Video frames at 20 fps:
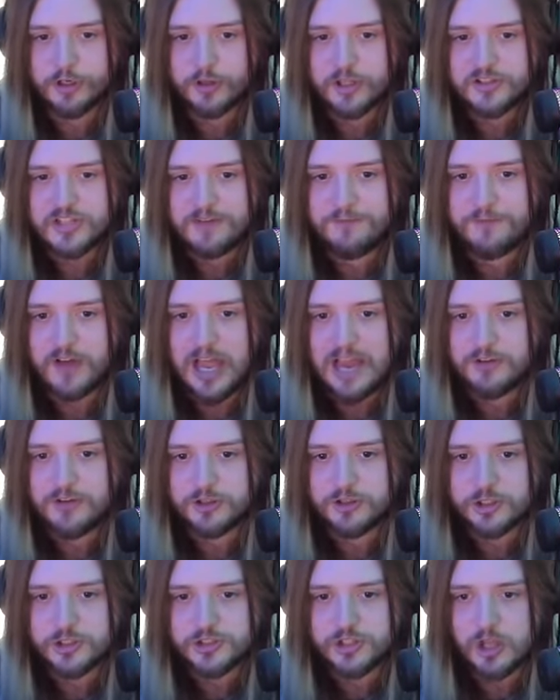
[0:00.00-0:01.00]
there's like five
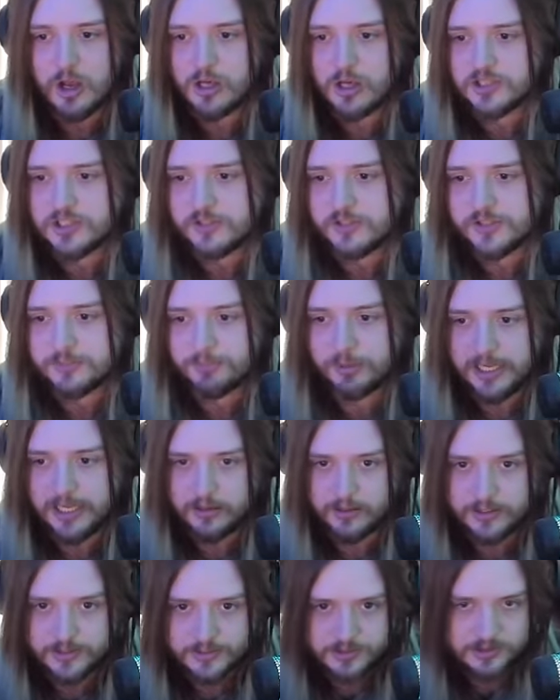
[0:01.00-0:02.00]
hundred songs on this
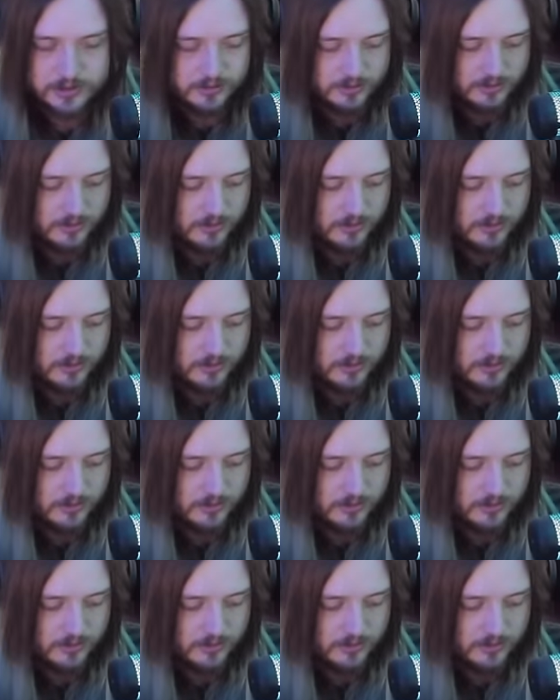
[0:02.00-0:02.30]
playlist.